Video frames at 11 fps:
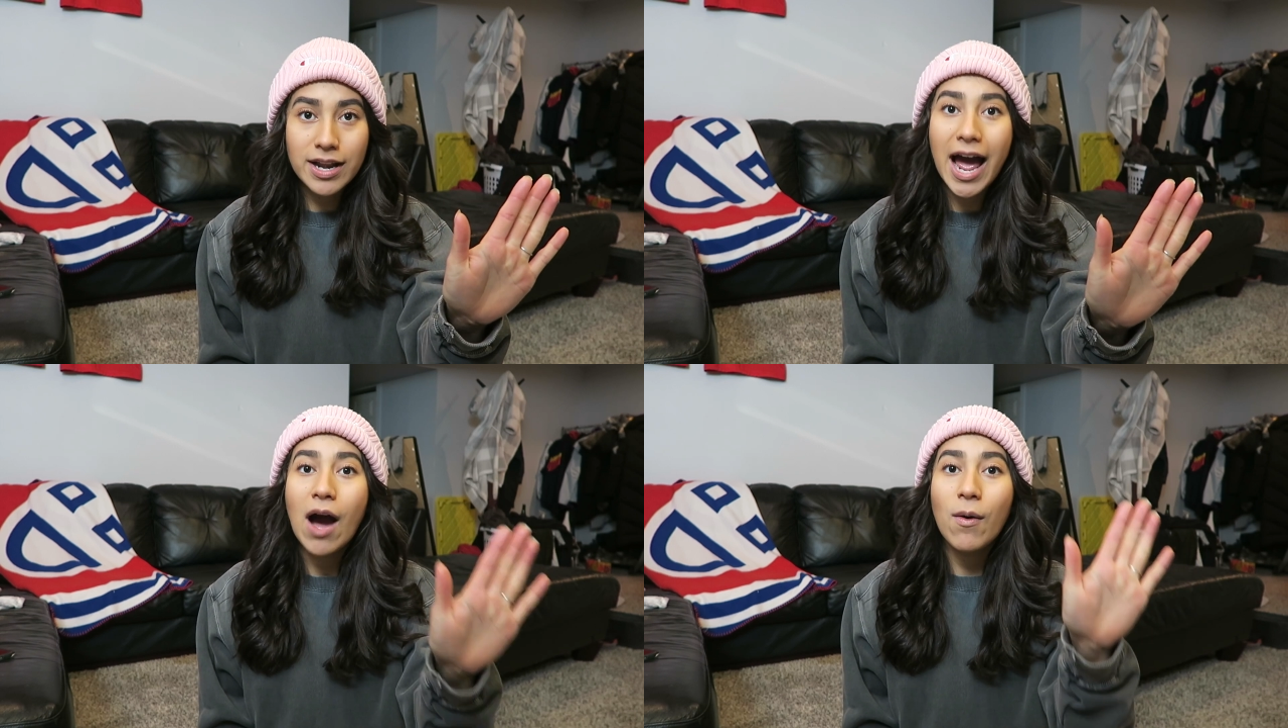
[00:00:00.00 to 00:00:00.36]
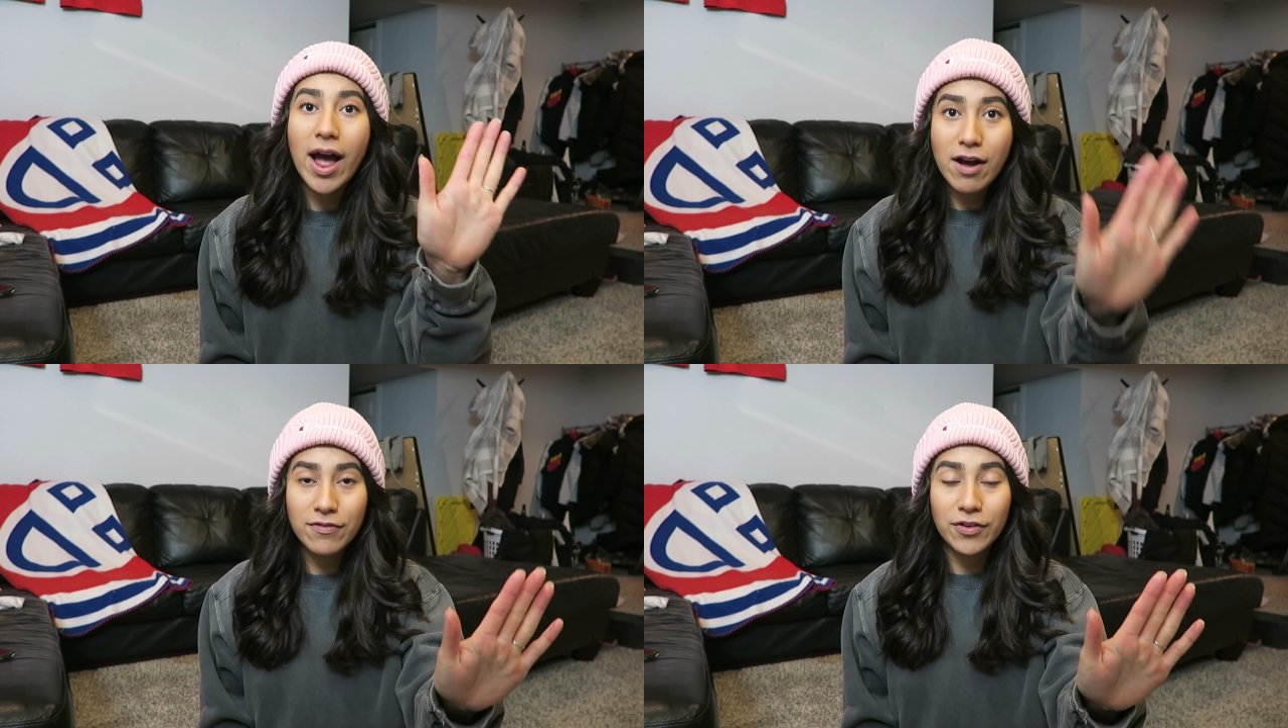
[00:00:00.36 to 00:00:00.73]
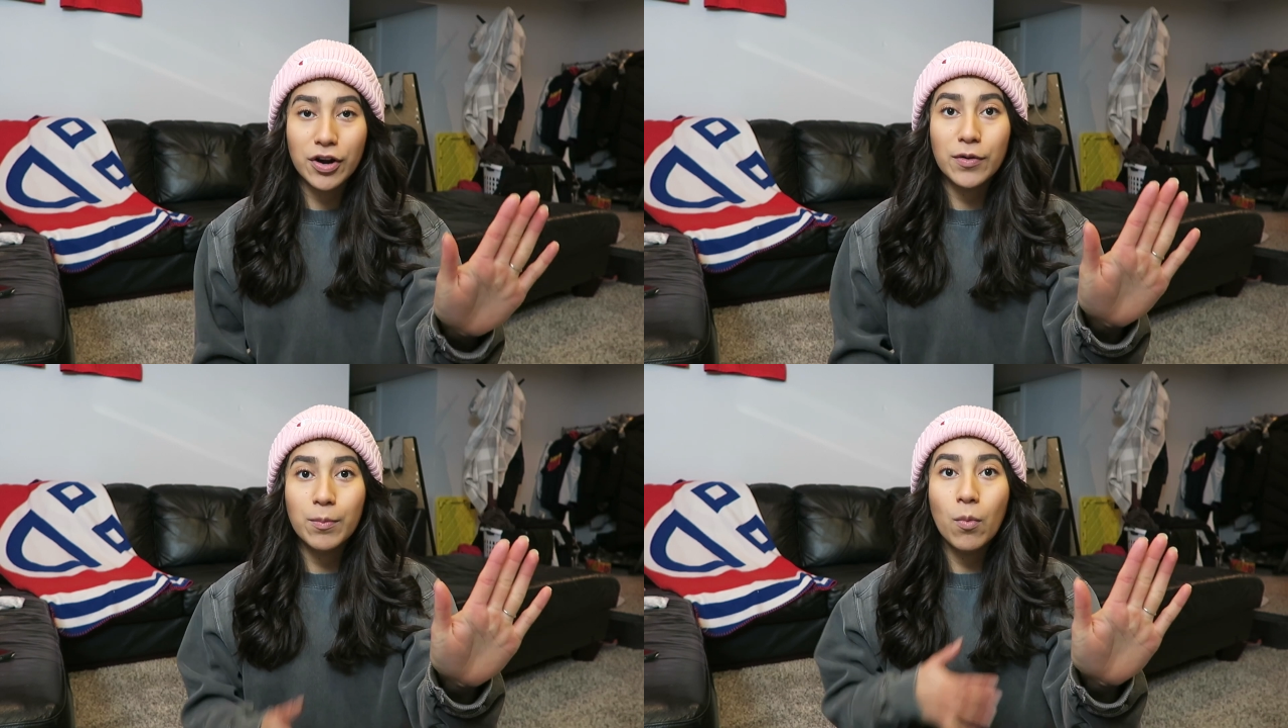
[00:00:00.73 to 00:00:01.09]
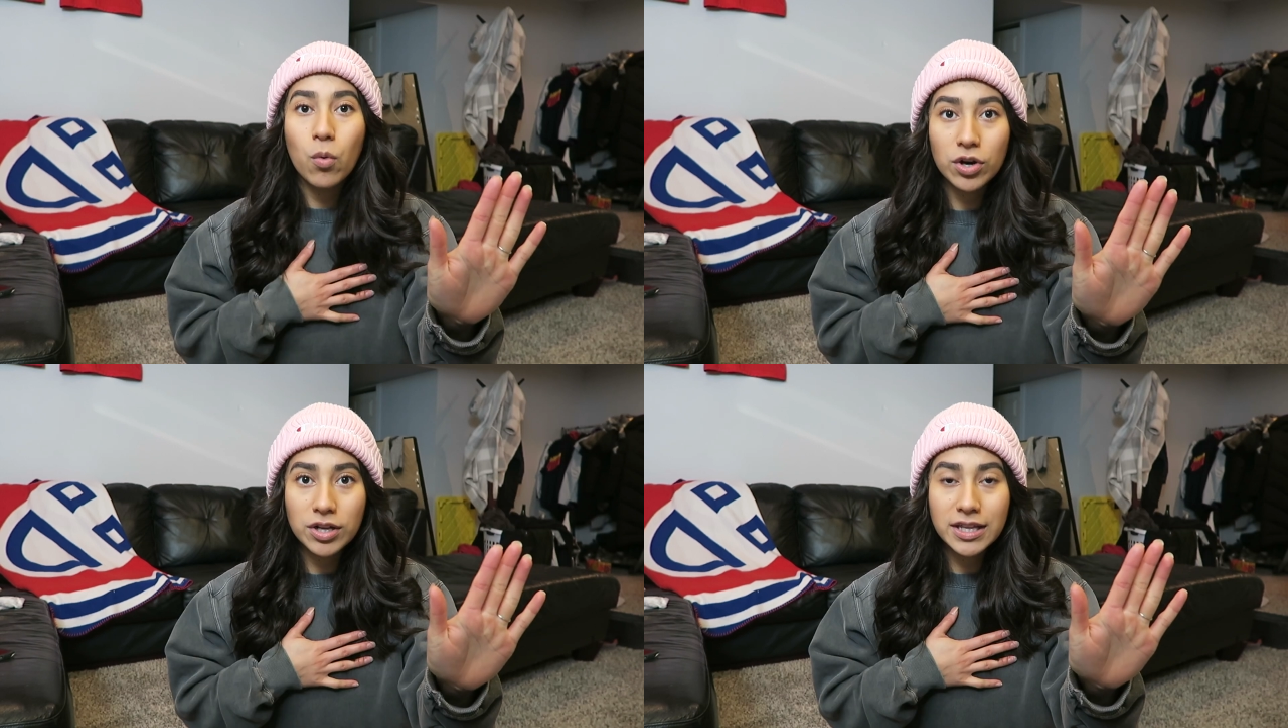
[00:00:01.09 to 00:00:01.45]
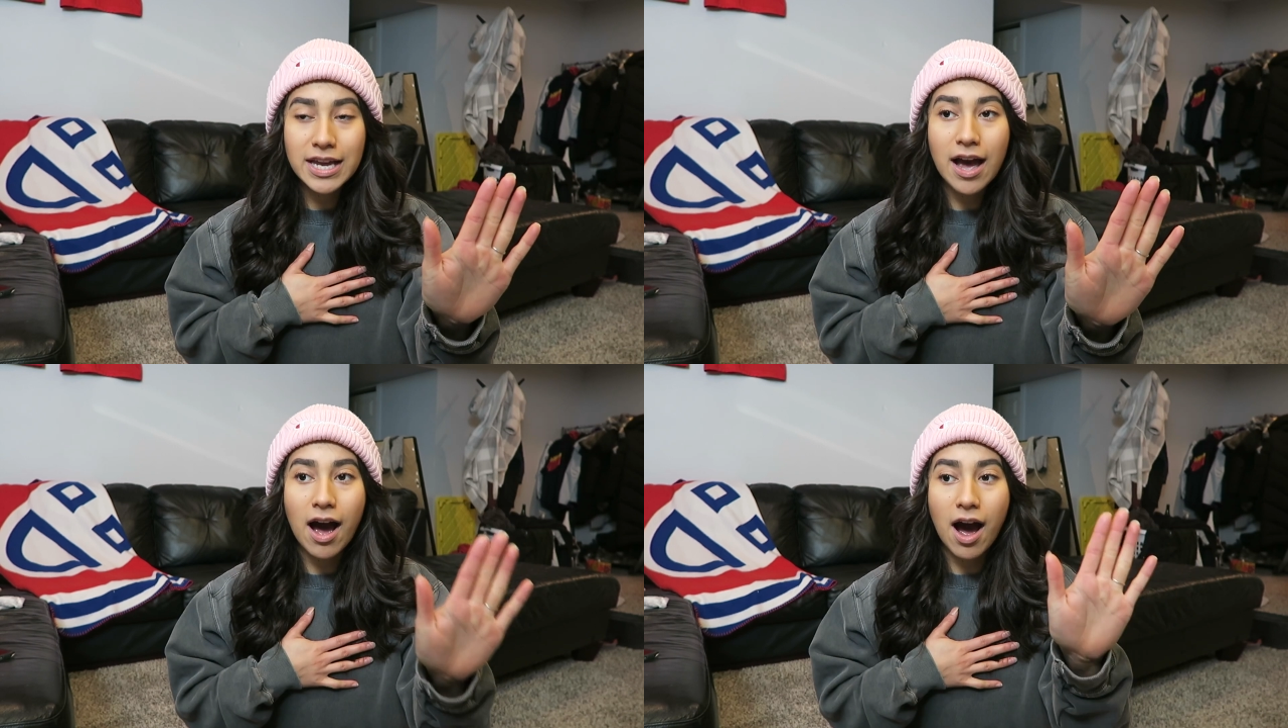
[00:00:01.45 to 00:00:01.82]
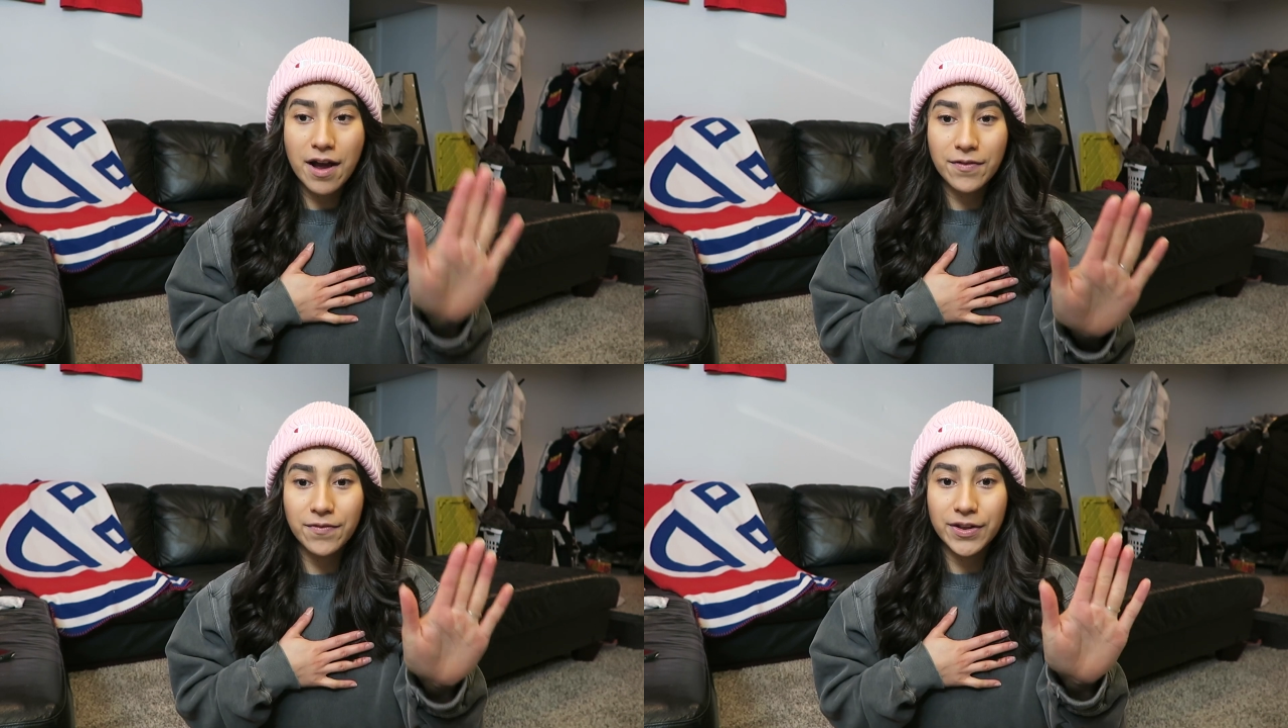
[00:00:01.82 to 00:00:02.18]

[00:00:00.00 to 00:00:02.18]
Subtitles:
However, morally, I